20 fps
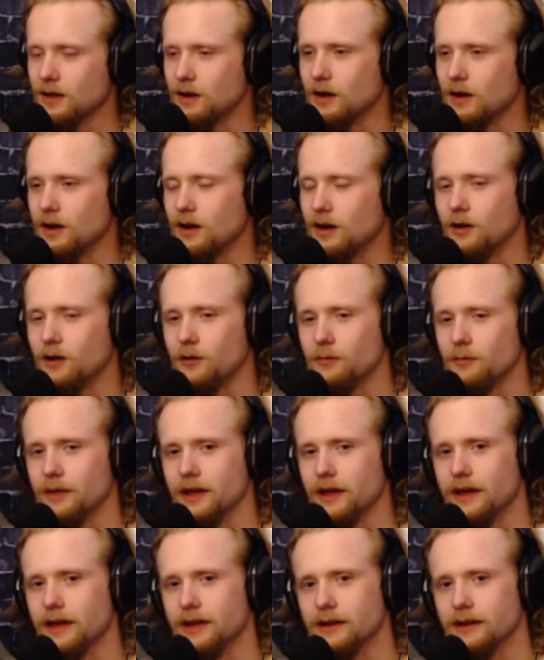Oh,
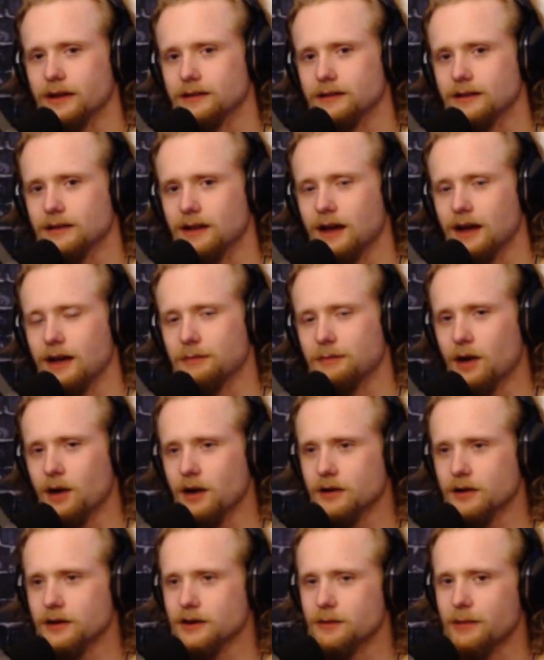man. I'm
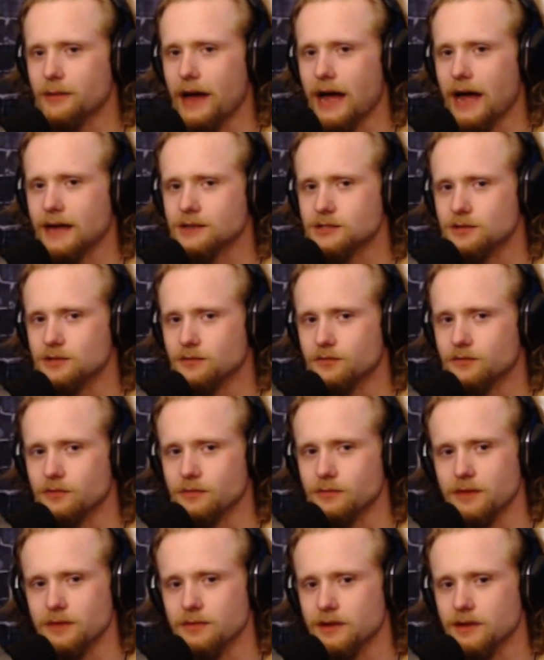probably going to package him for
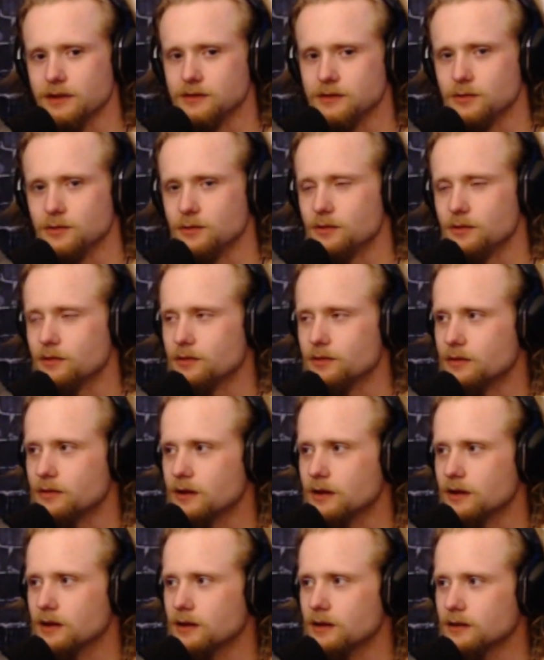maybe a 2 or
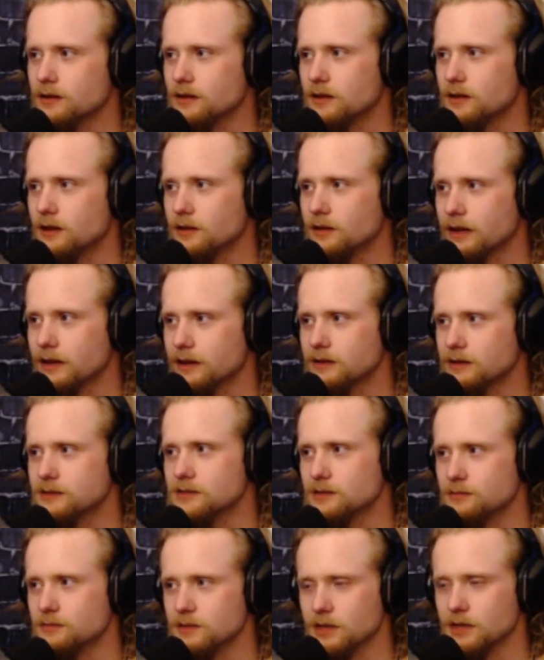3,
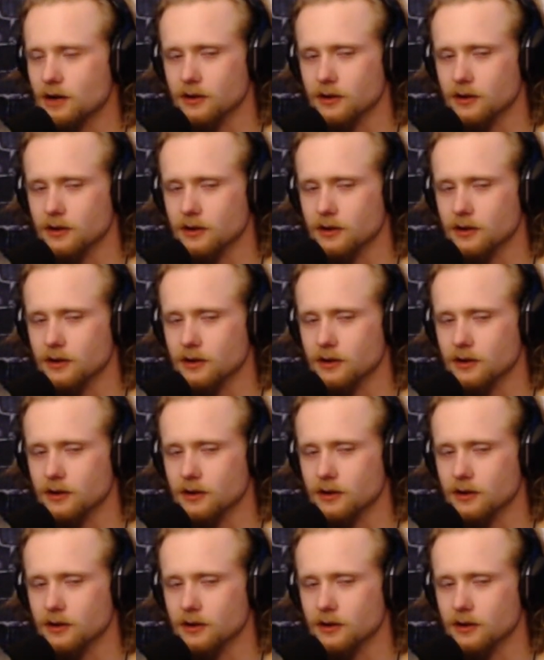some